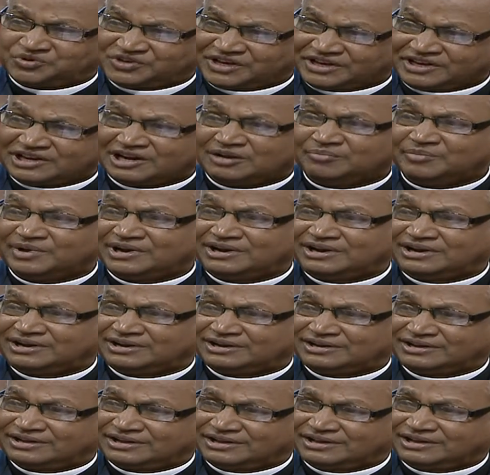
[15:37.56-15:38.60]
of
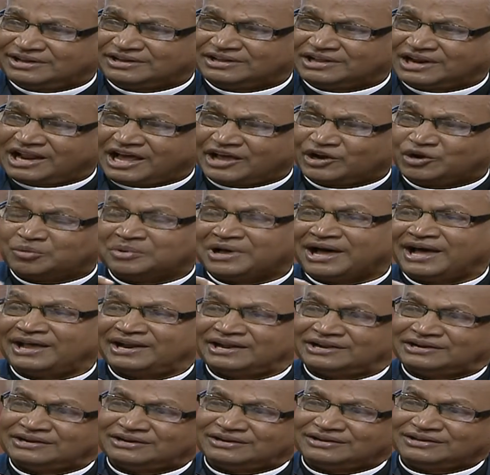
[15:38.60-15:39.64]
settlement in the land of
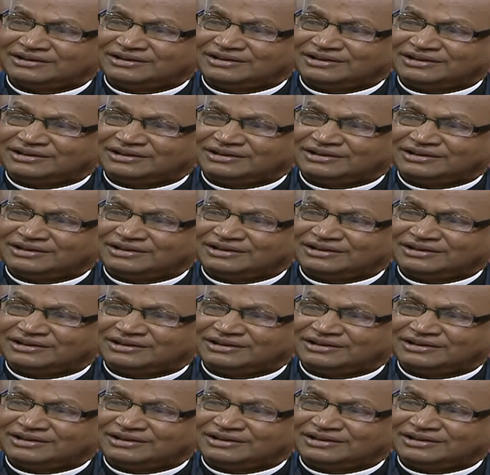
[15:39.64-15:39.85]
Canaan,